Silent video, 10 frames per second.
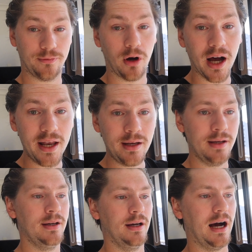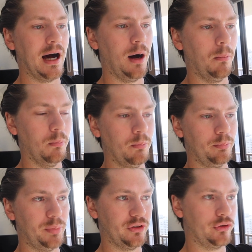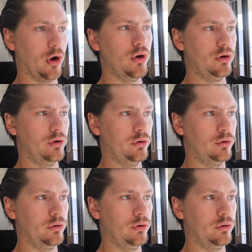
fine. But don't,